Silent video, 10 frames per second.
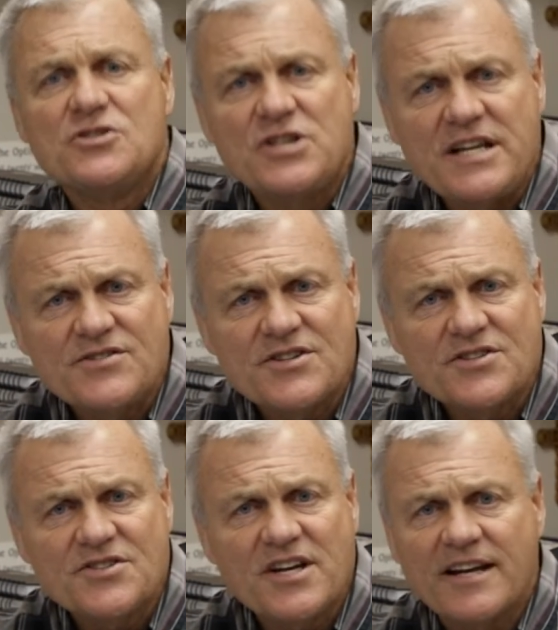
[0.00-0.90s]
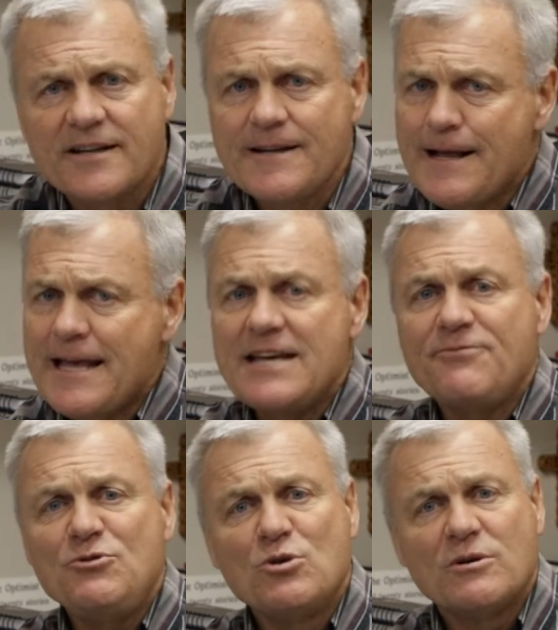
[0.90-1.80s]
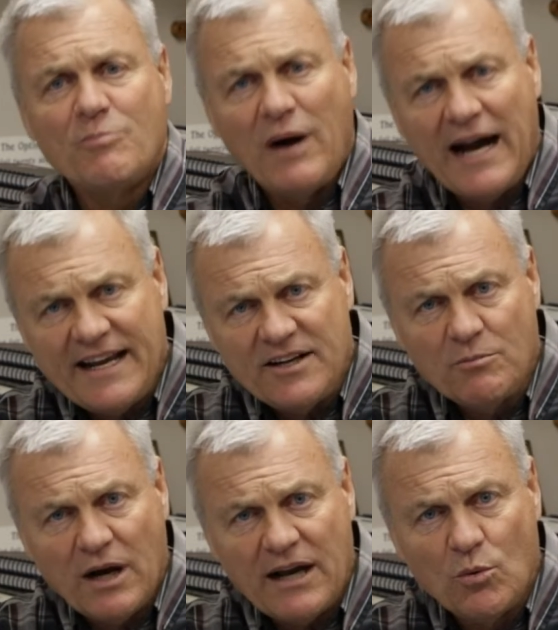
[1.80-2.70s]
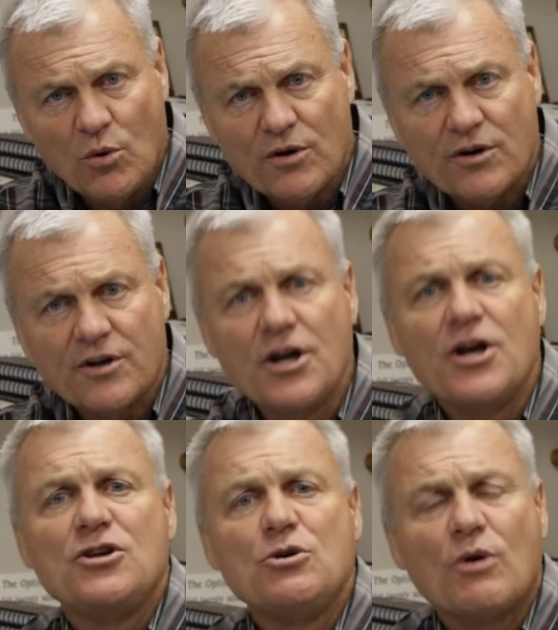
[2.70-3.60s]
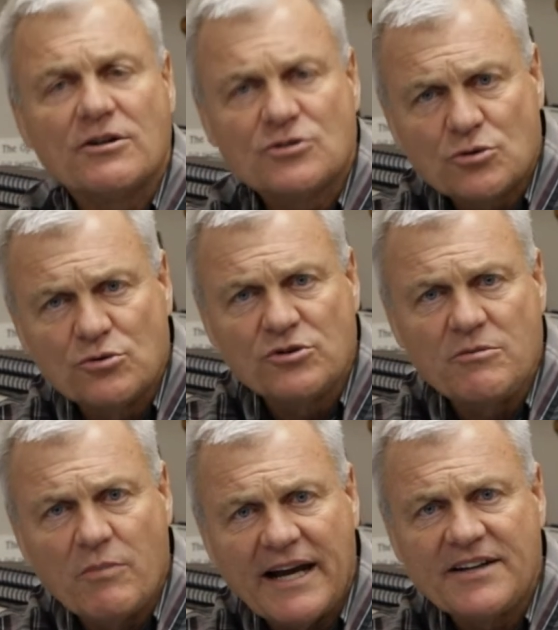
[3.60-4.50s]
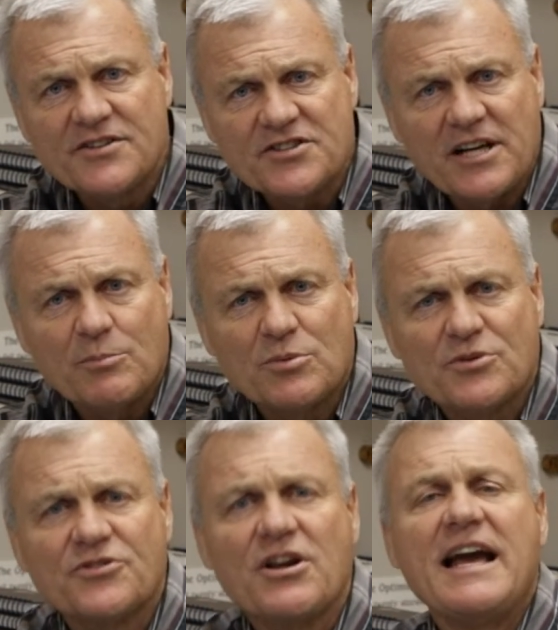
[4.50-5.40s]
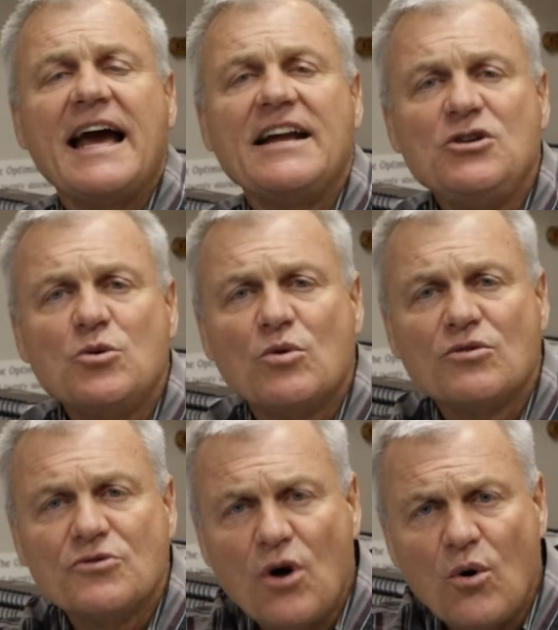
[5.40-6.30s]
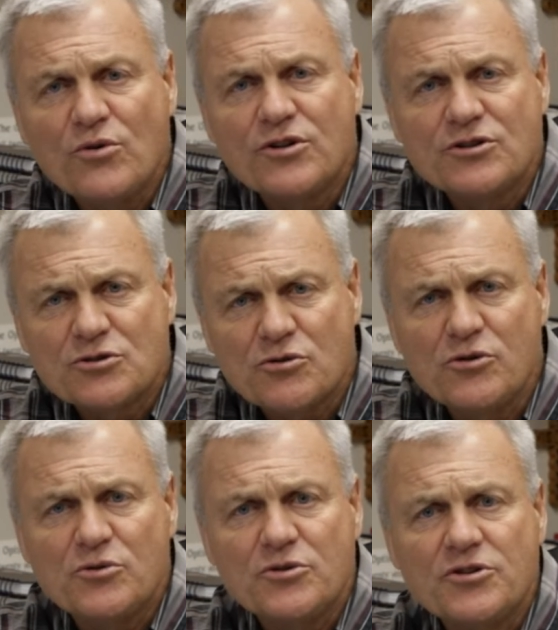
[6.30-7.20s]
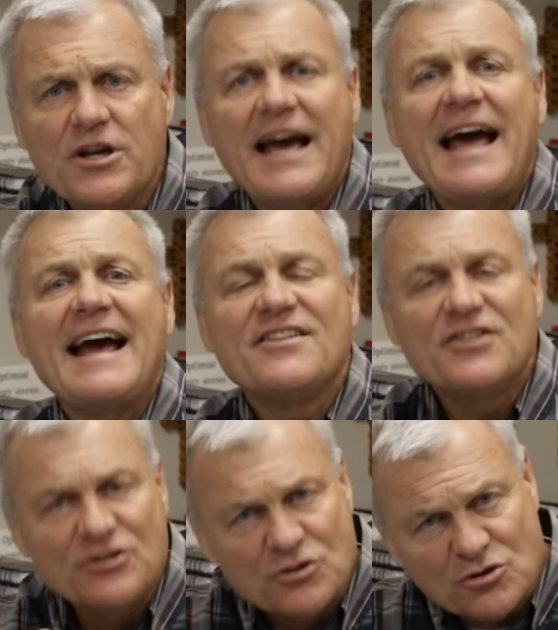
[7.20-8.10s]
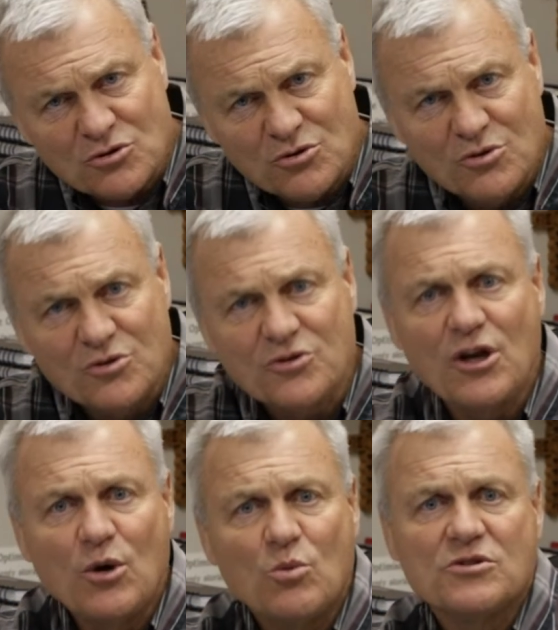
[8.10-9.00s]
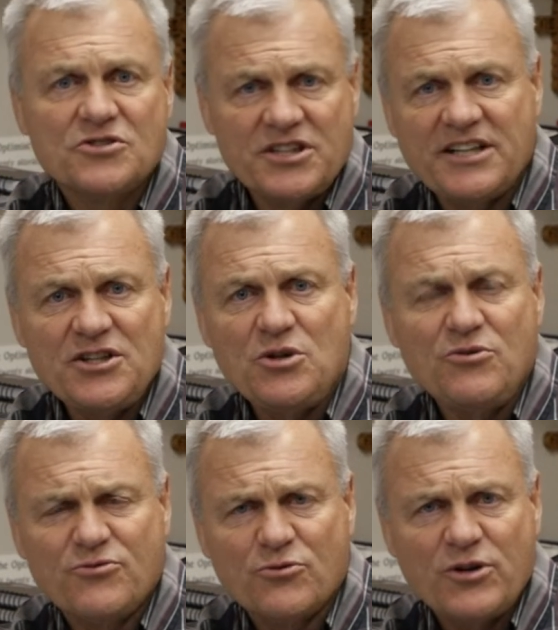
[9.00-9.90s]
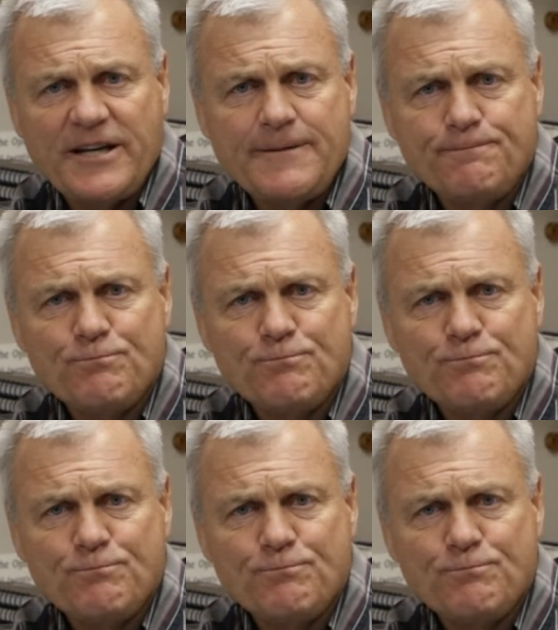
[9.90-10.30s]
Jesus said, If you abide in my Word, you are truly my disciples, and you will know the truth, and the truth will set you free.